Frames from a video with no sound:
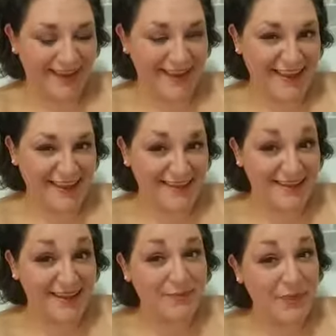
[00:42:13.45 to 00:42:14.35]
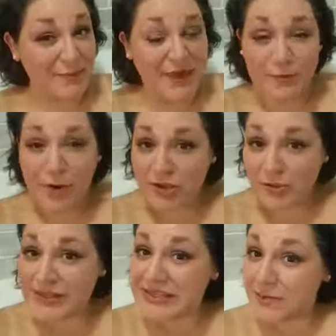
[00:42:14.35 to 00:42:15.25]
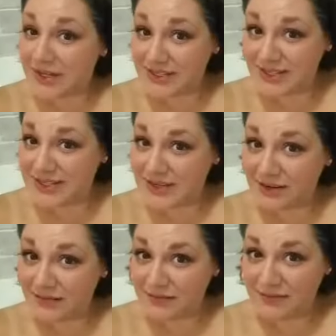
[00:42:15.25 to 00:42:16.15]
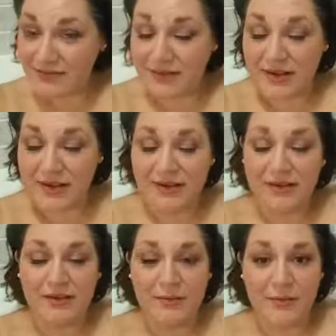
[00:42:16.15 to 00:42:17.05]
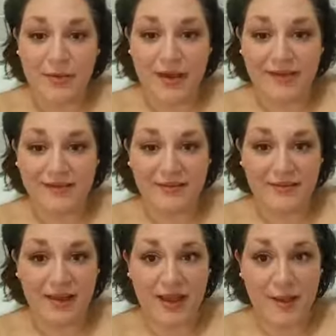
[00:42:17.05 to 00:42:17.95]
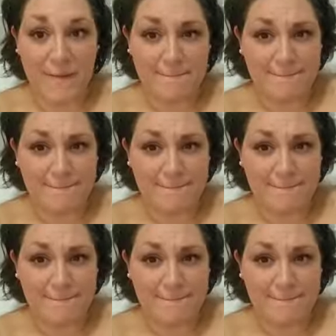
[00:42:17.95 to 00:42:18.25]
And maybe I'm arguing semantics here, but I